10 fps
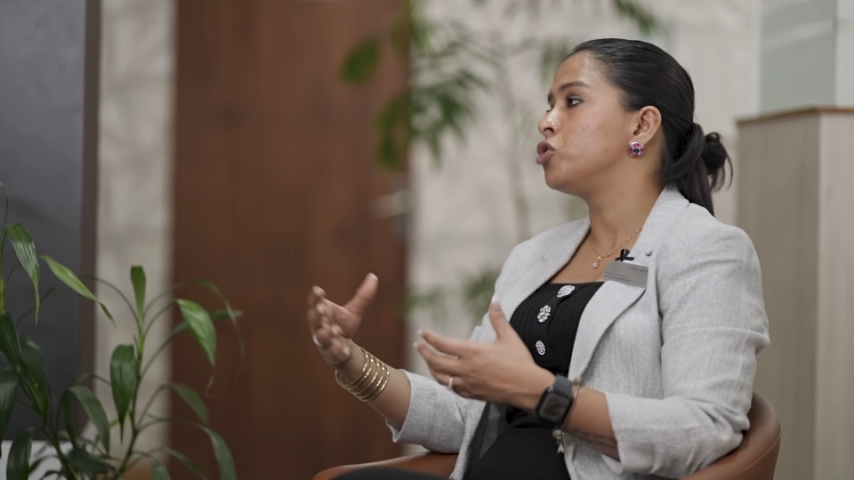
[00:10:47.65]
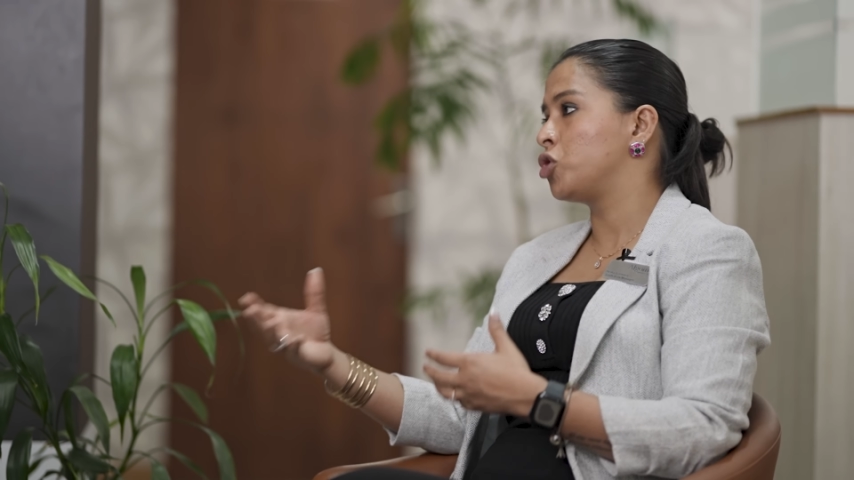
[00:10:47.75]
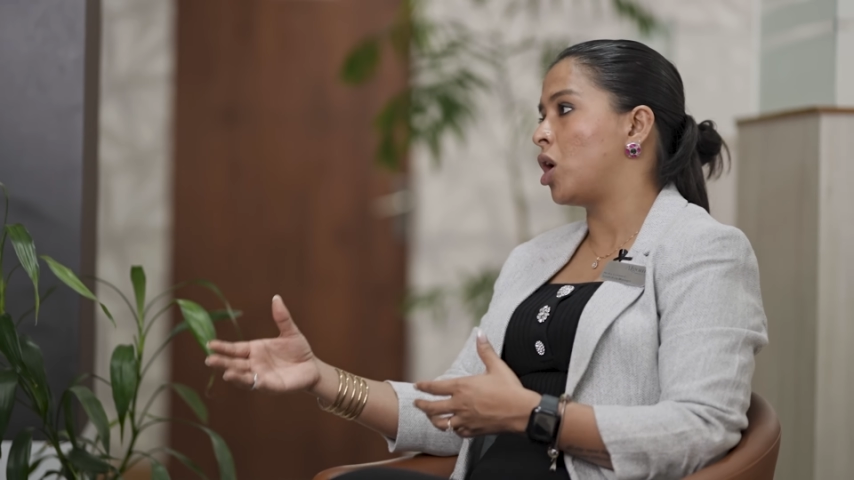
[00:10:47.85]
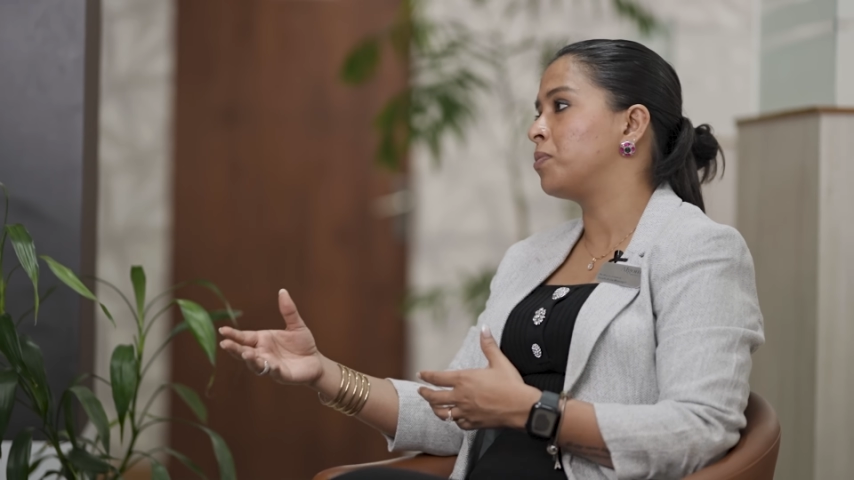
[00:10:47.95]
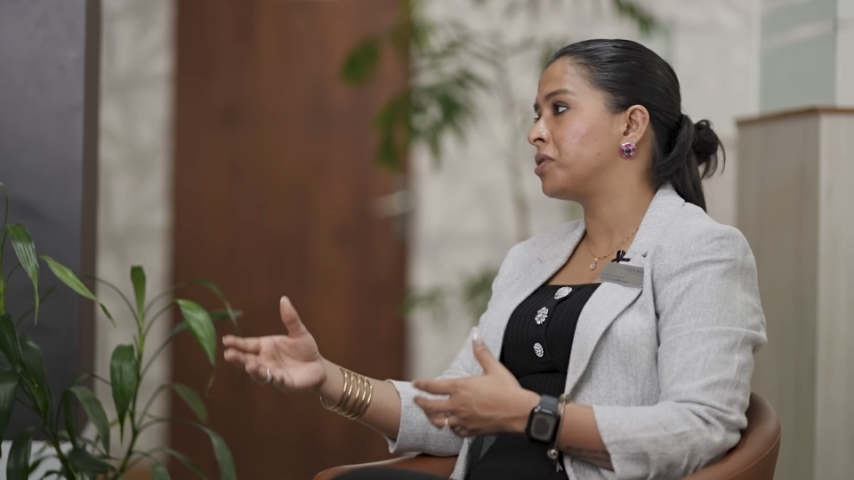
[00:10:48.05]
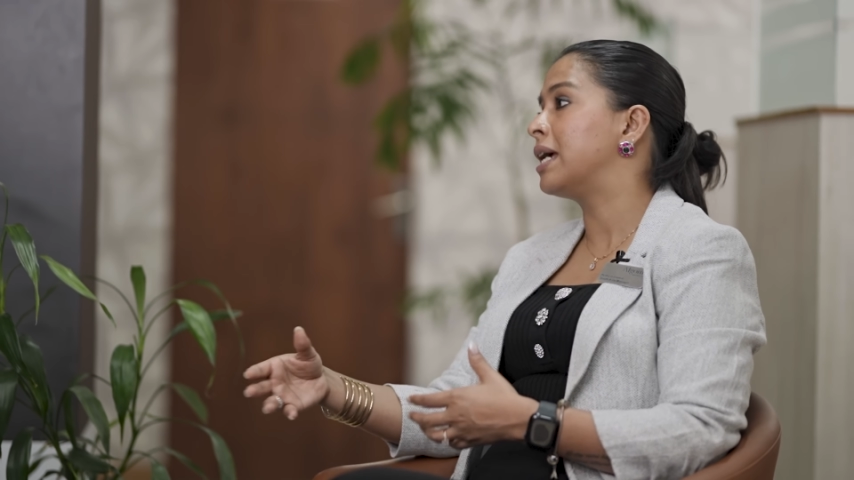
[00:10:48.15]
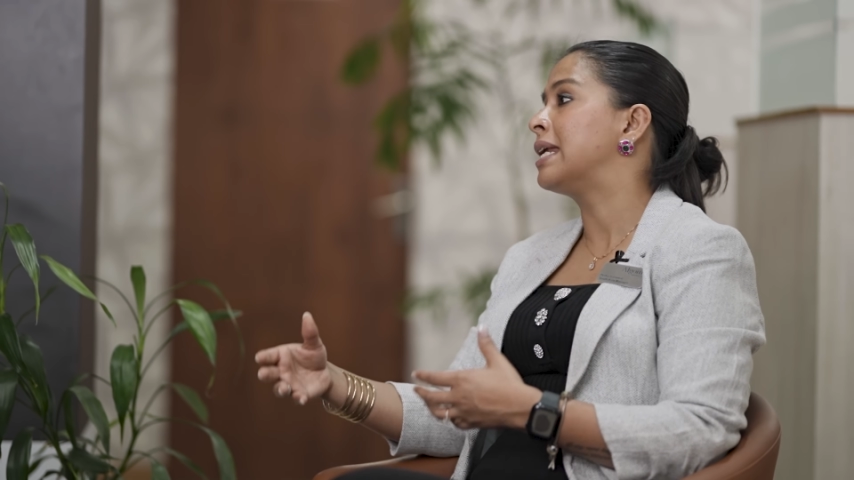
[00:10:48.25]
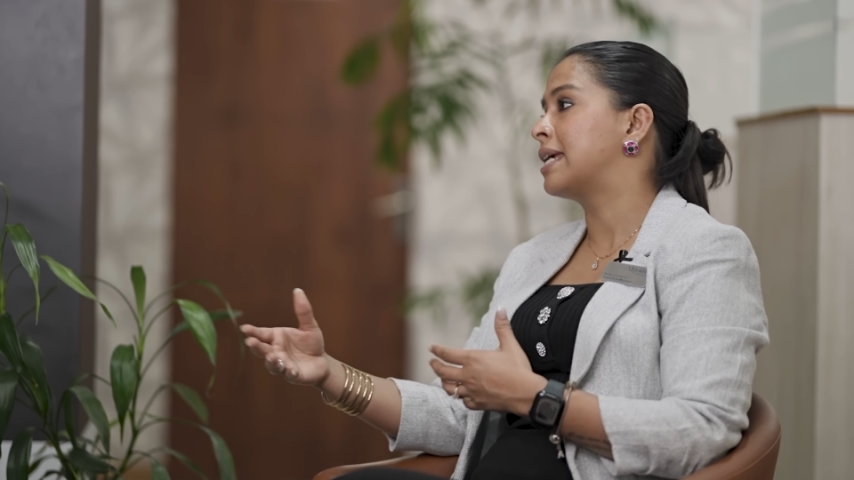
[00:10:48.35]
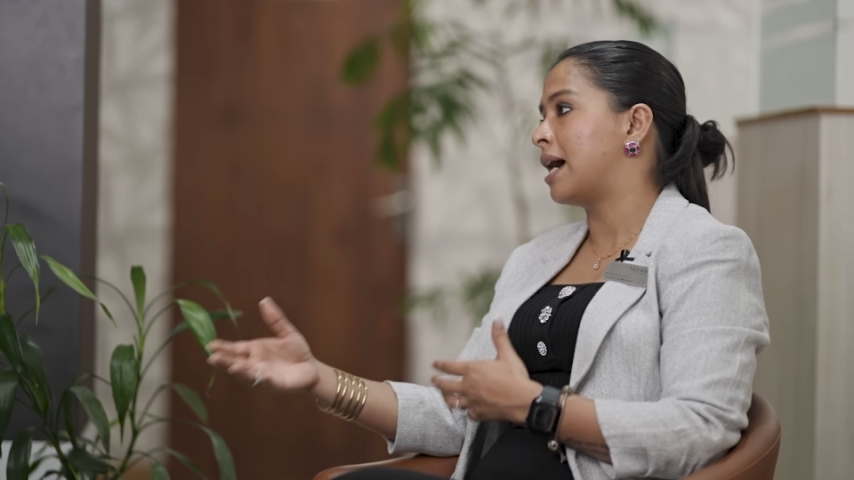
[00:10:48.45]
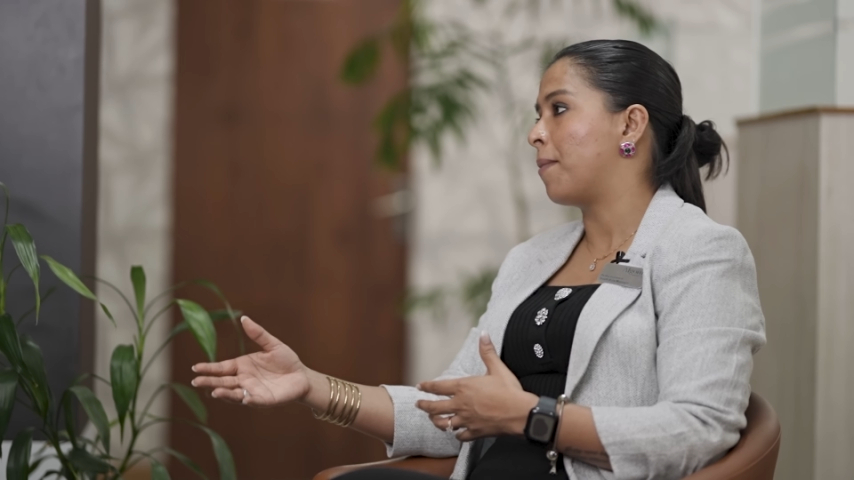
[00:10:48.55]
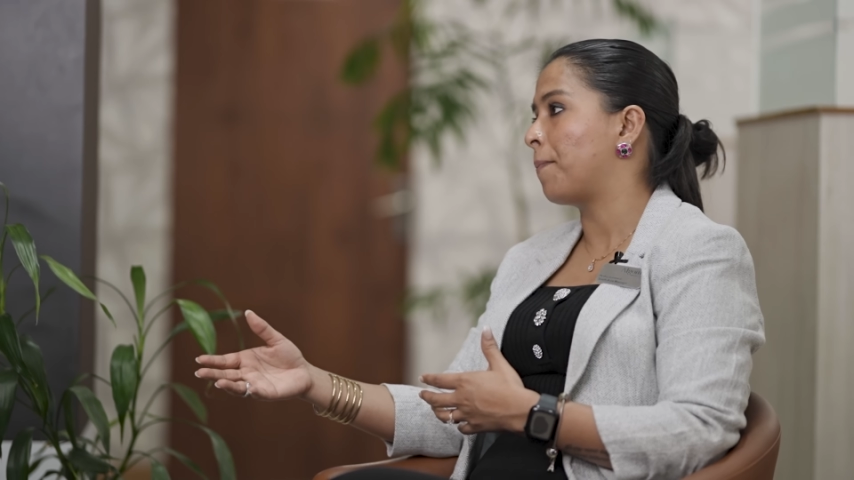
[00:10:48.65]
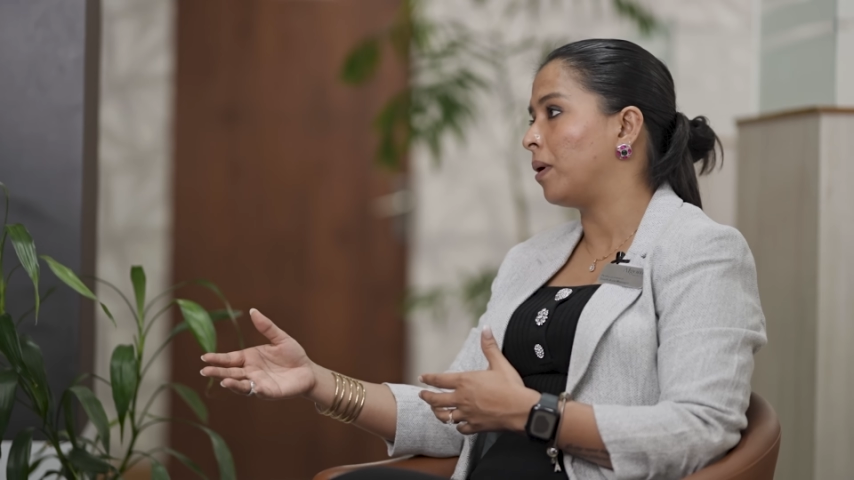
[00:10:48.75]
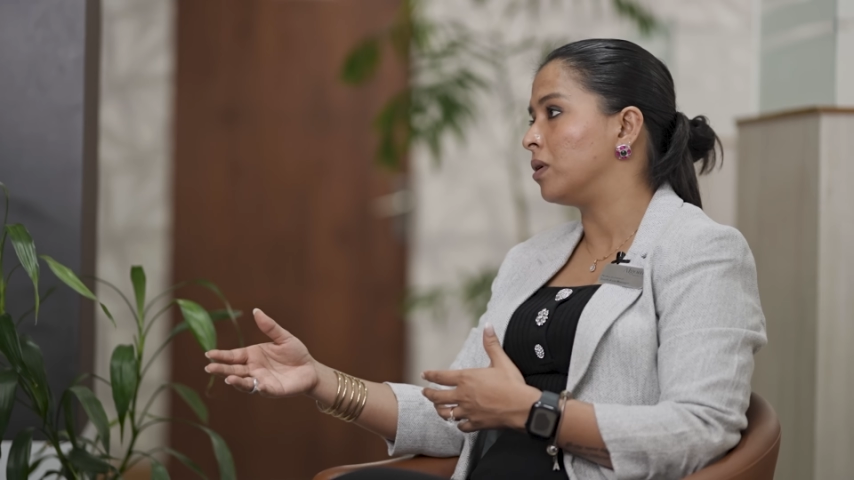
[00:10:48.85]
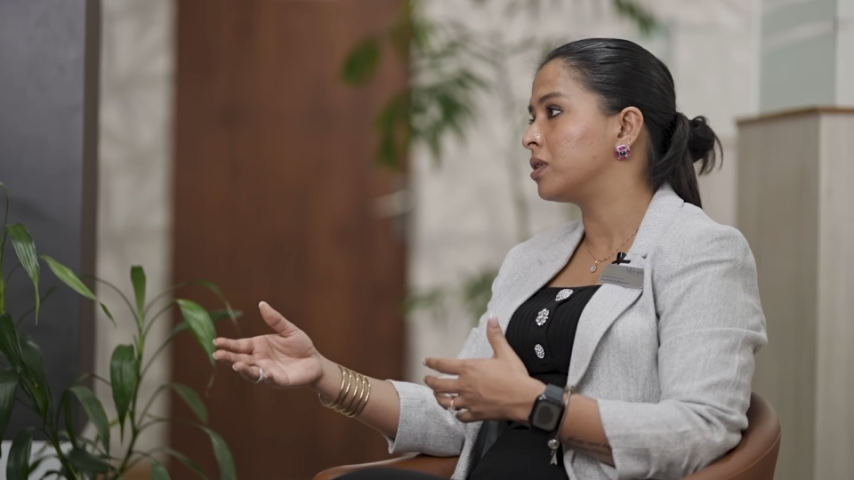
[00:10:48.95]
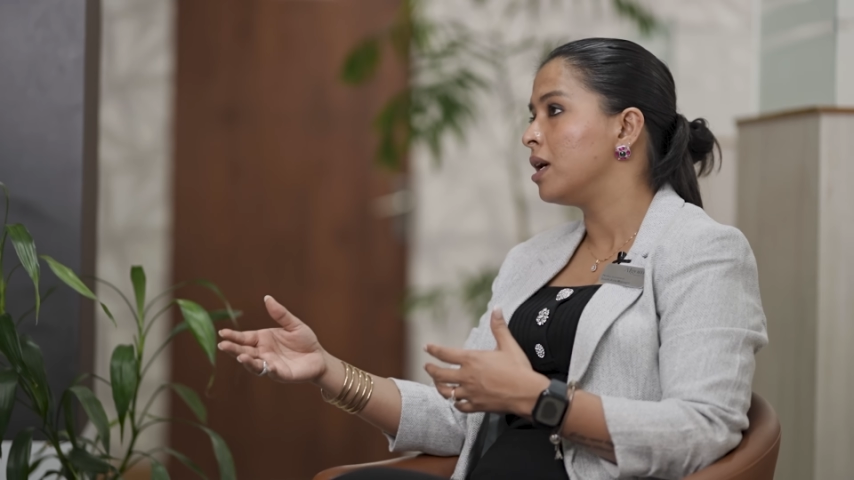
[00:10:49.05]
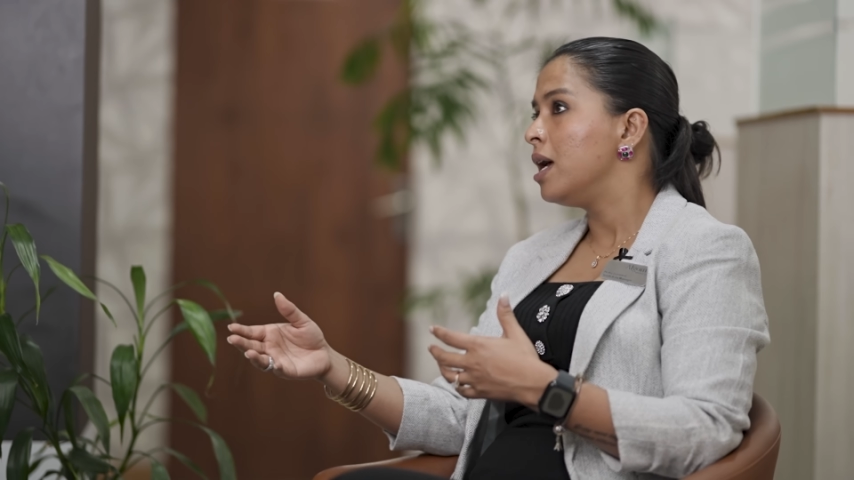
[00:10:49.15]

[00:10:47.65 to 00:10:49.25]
jobs in campus.